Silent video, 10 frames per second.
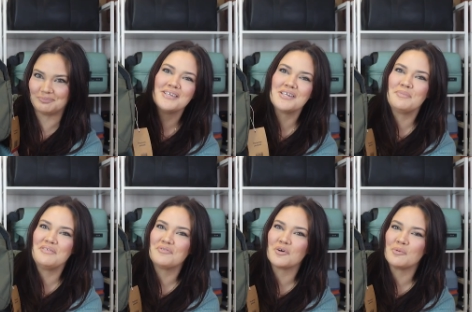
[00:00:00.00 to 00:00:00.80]
So
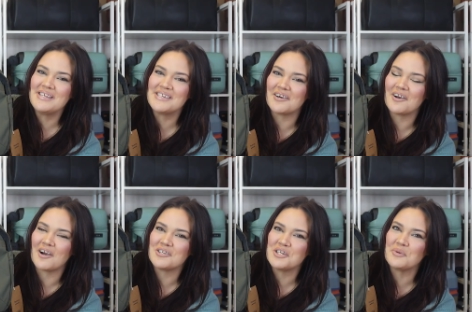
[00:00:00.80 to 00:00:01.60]
before we start
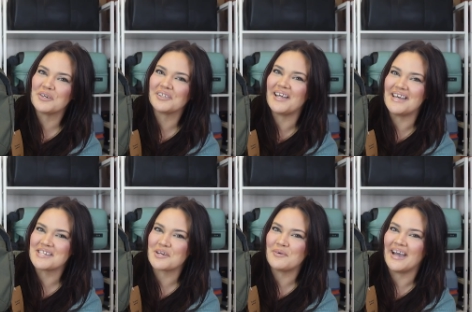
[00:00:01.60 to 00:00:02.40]
our tour, let's
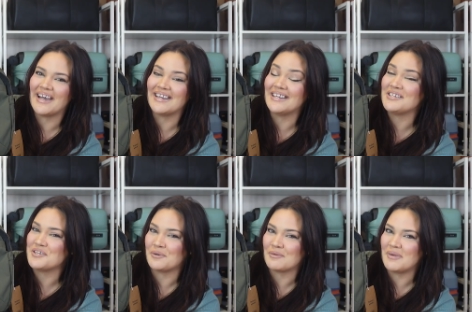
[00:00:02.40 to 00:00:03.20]
go ahead and do our